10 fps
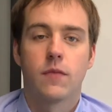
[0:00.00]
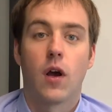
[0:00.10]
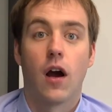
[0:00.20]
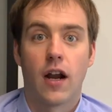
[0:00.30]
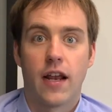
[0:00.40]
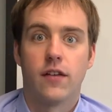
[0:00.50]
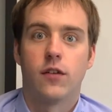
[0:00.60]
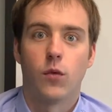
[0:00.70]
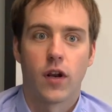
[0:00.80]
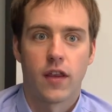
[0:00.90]
Alright, so
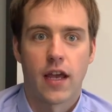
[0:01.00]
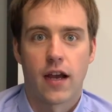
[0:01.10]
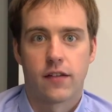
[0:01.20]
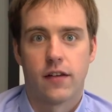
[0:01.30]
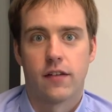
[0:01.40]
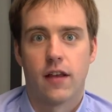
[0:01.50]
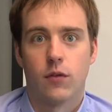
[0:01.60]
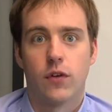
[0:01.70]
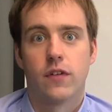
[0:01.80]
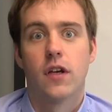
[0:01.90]
what are the access
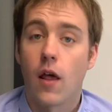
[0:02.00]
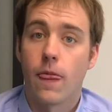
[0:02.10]
levels?